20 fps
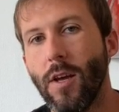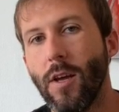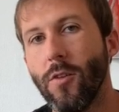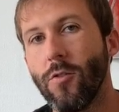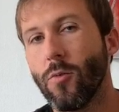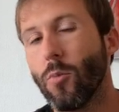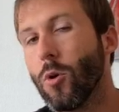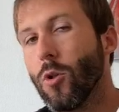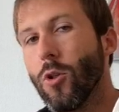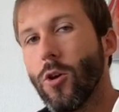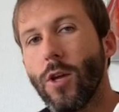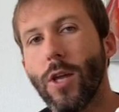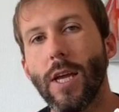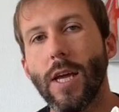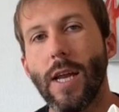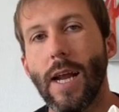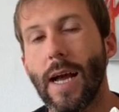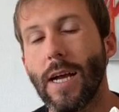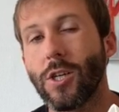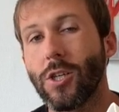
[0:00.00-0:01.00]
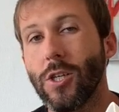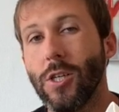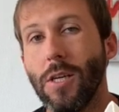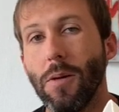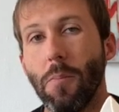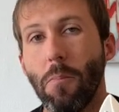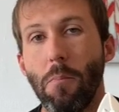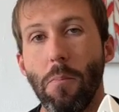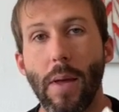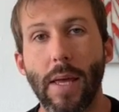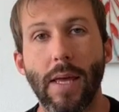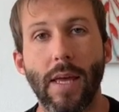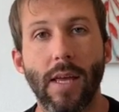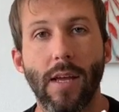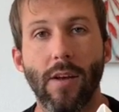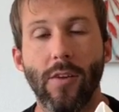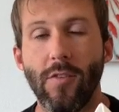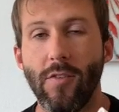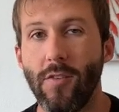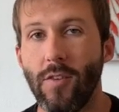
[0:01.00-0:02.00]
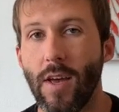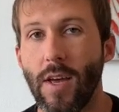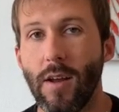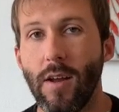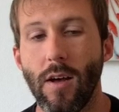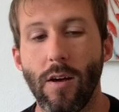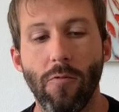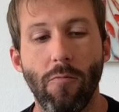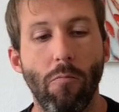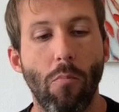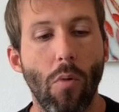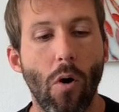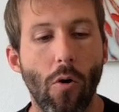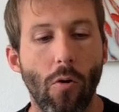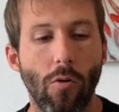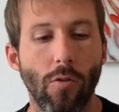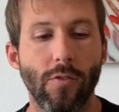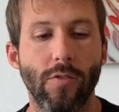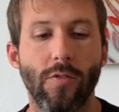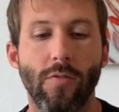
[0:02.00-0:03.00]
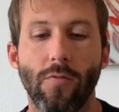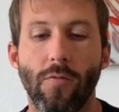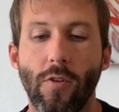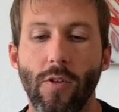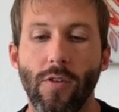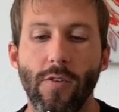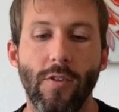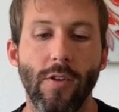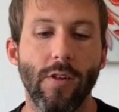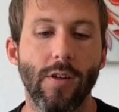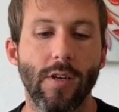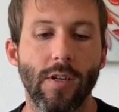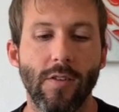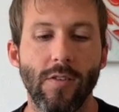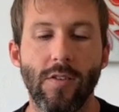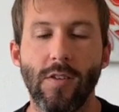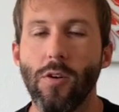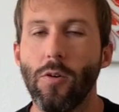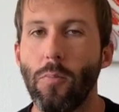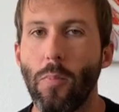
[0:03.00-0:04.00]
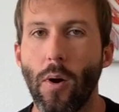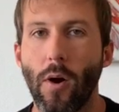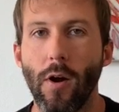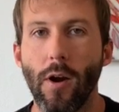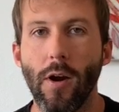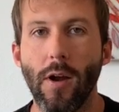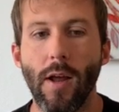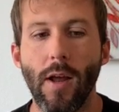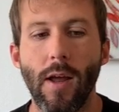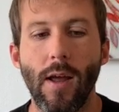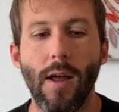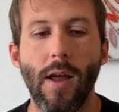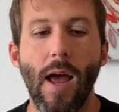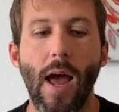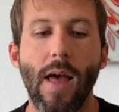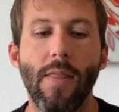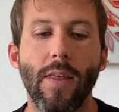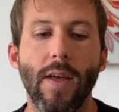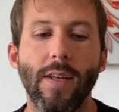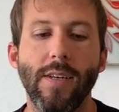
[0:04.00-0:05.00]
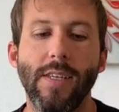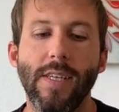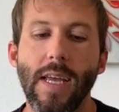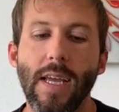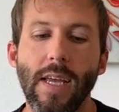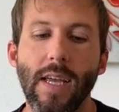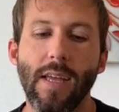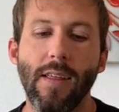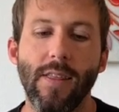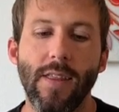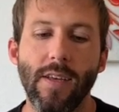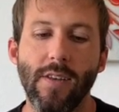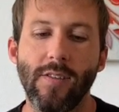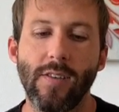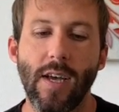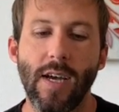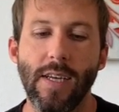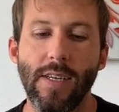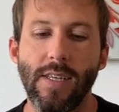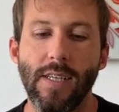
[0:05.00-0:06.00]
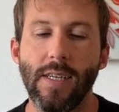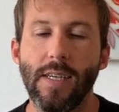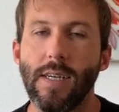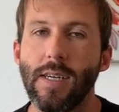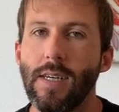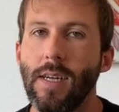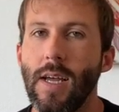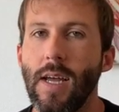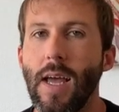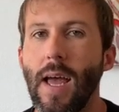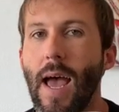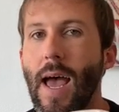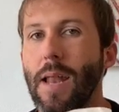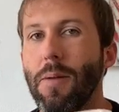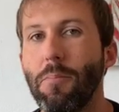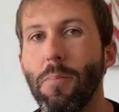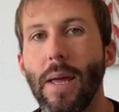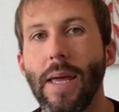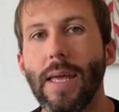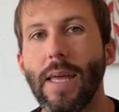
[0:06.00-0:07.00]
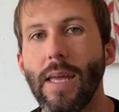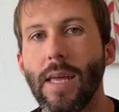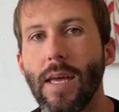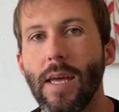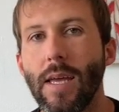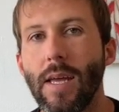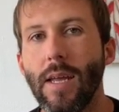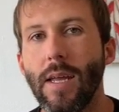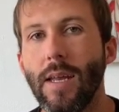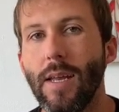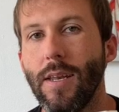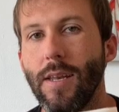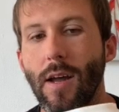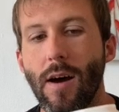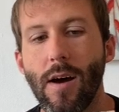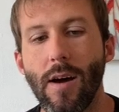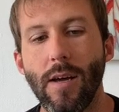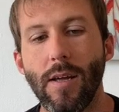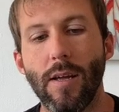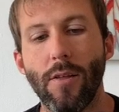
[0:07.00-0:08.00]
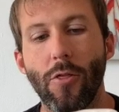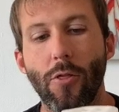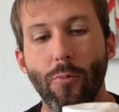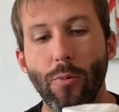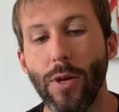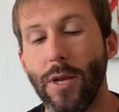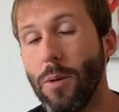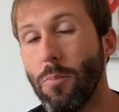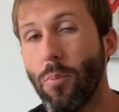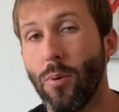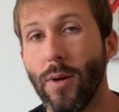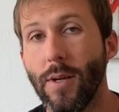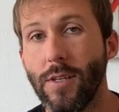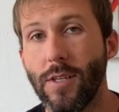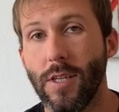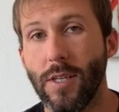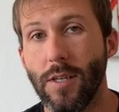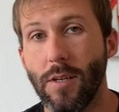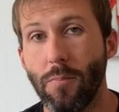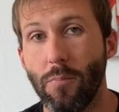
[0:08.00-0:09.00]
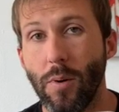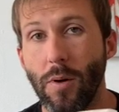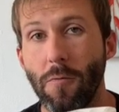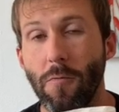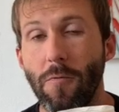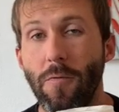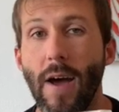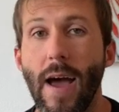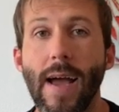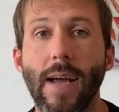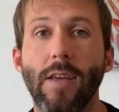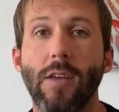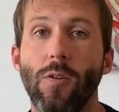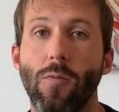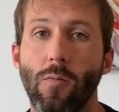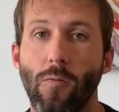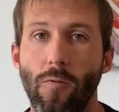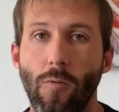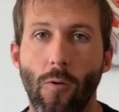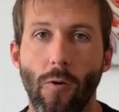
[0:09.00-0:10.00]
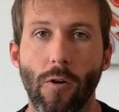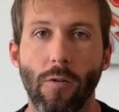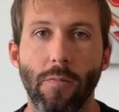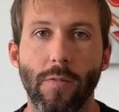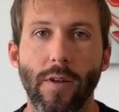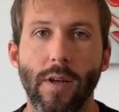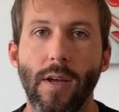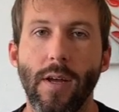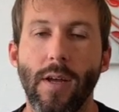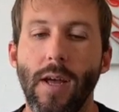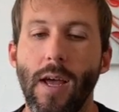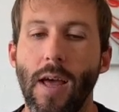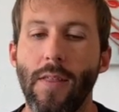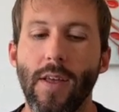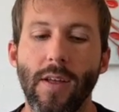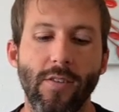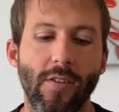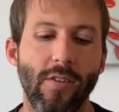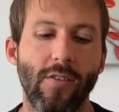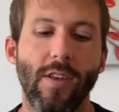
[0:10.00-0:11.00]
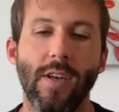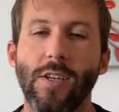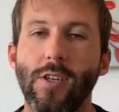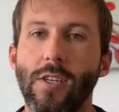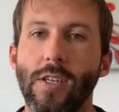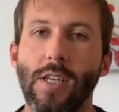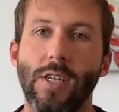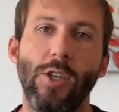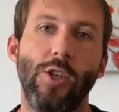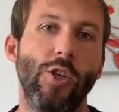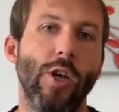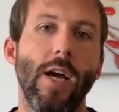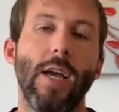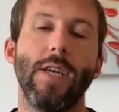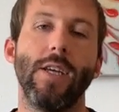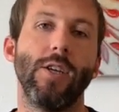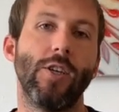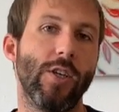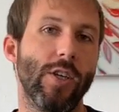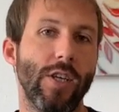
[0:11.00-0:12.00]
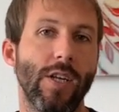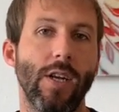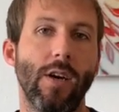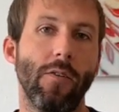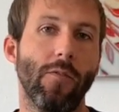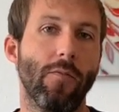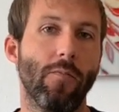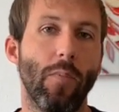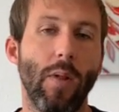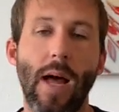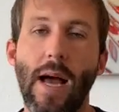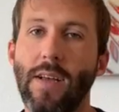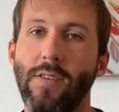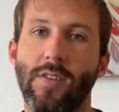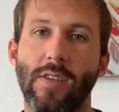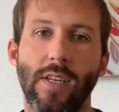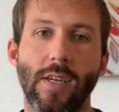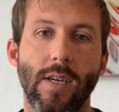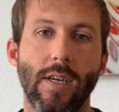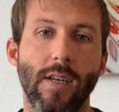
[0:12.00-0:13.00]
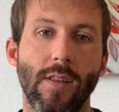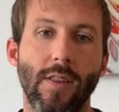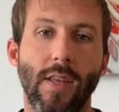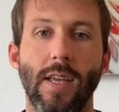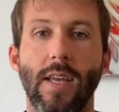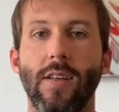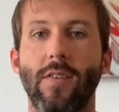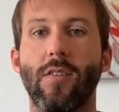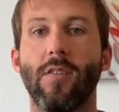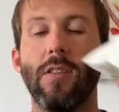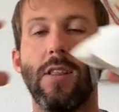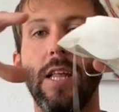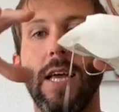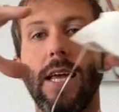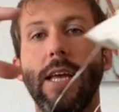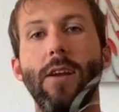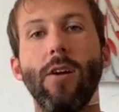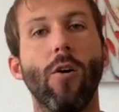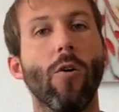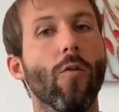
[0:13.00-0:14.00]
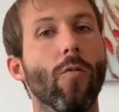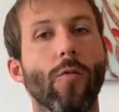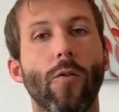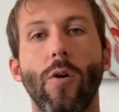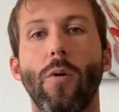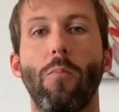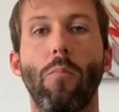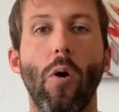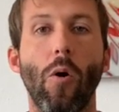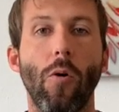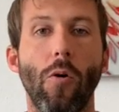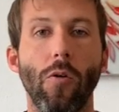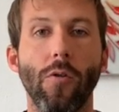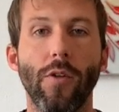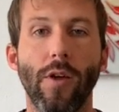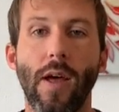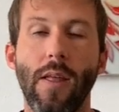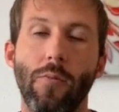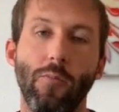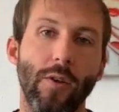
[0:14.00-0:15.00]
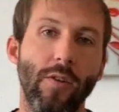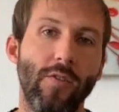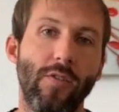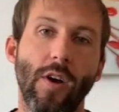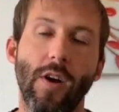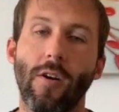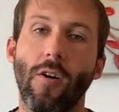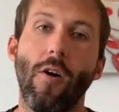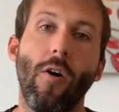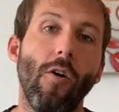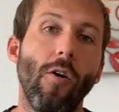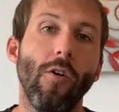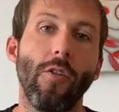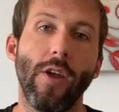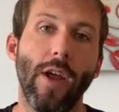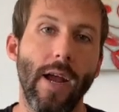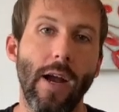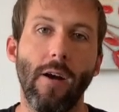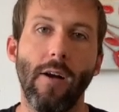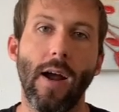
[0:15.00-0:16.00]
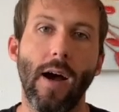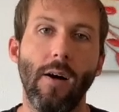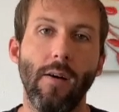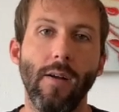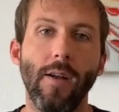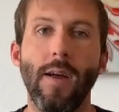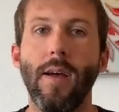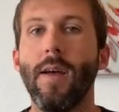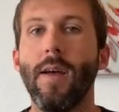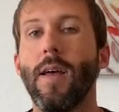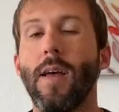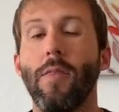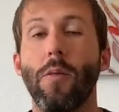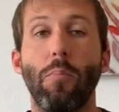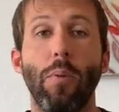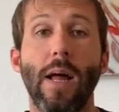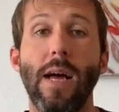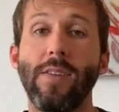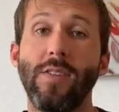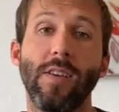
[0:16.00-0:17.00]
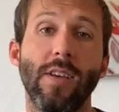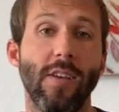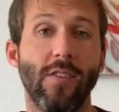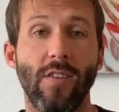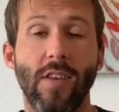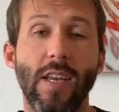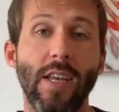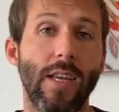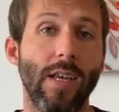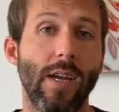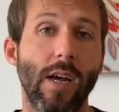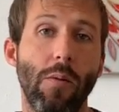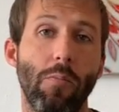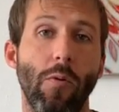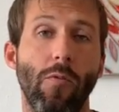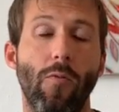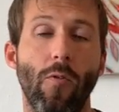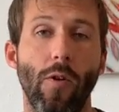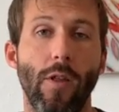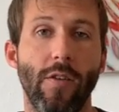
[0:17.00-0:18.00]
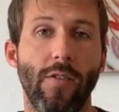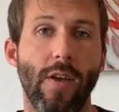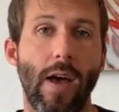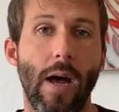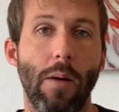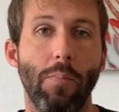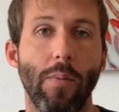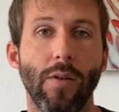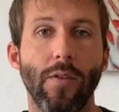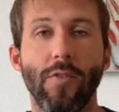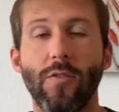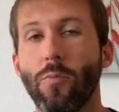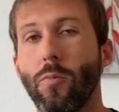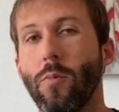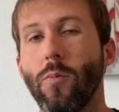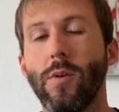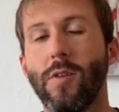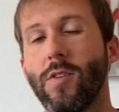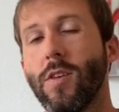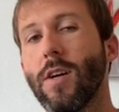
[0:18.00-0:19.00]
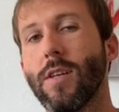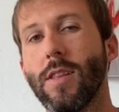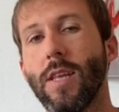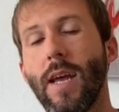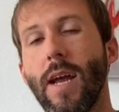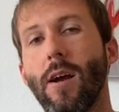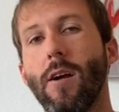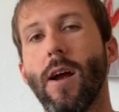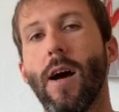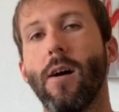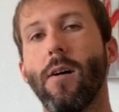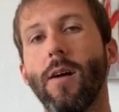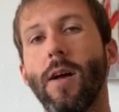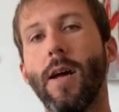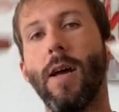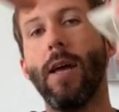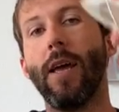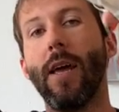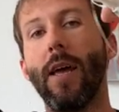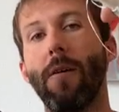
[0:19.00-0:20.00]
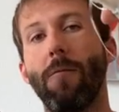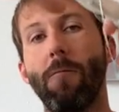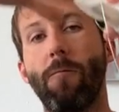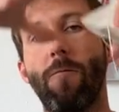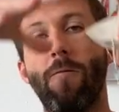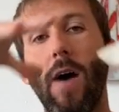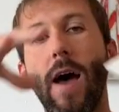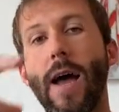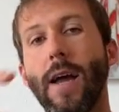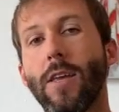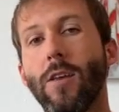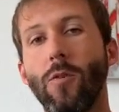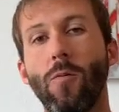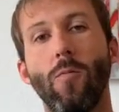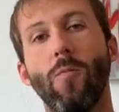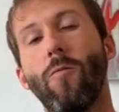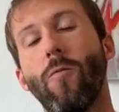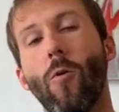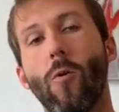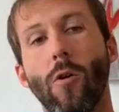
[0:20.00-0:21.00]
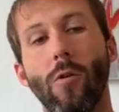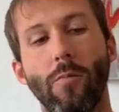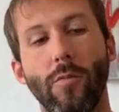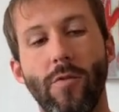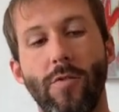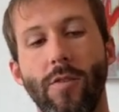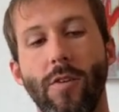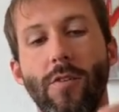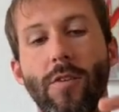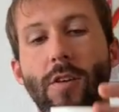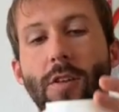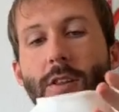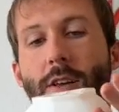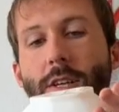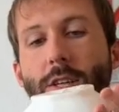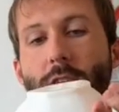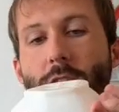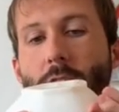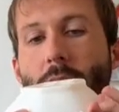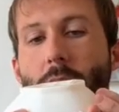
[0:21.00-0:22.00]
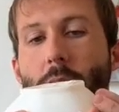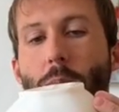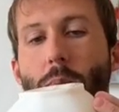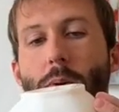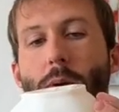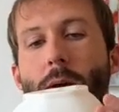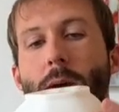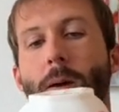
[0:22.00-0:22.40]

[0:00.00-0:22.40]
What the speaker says: So we're looking at actually making a set of molds for the silicone seal part and then taking this idea and making it not 3D printed but vacuum formed. And that's essentially a giant sheet of plastic that gets laid over a mold and then we suck all the air out. The plastic is heated up before this happens, so when we suck the air out, it vacuum forms to this shape.